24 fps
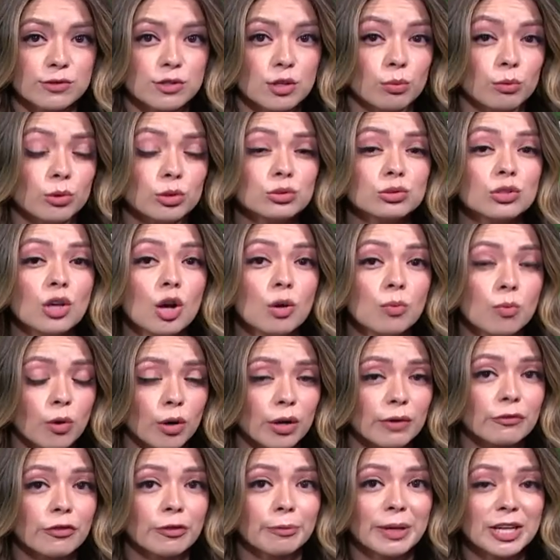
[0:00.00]
So we'll know more
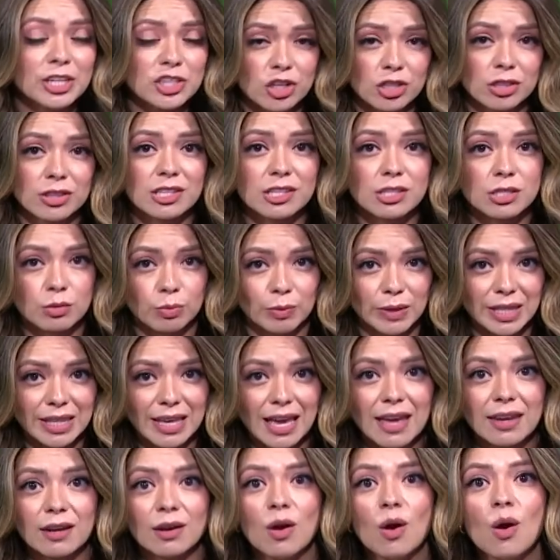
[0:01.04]
information this
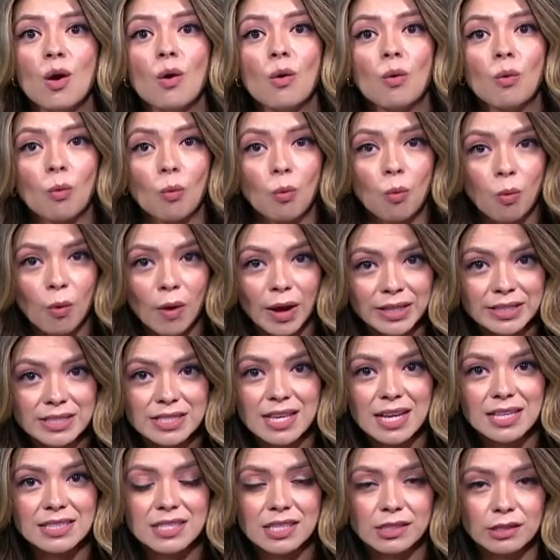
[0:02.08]
weekend once
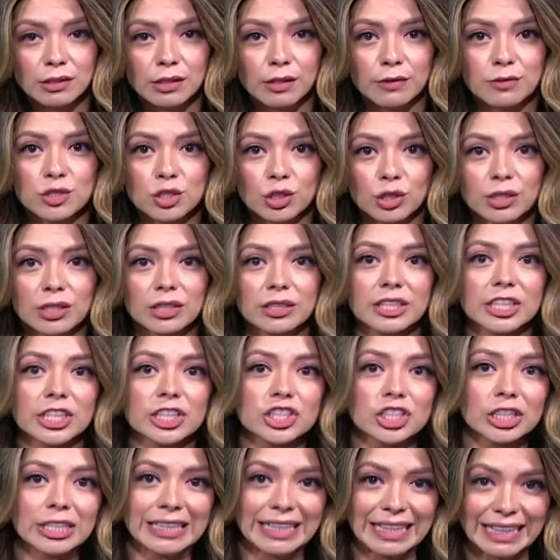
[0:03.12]
that center of
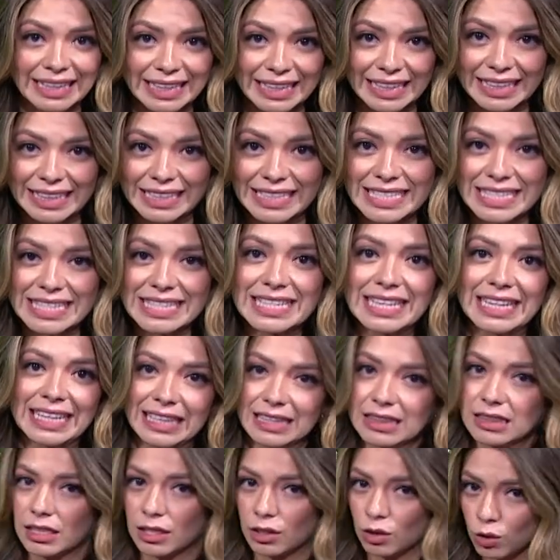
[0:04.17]
circulation is
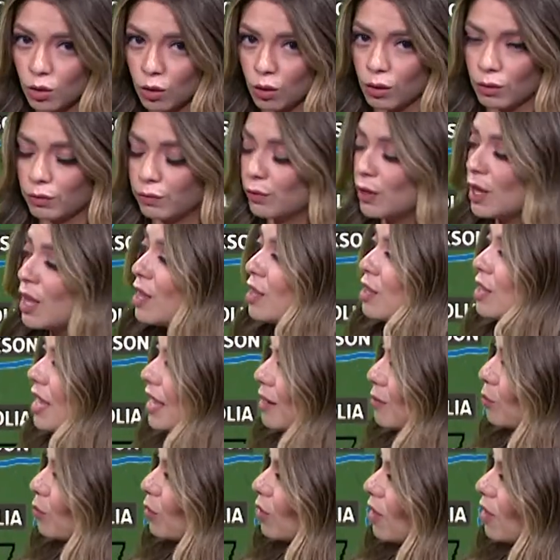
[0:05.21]
in the Gulf, and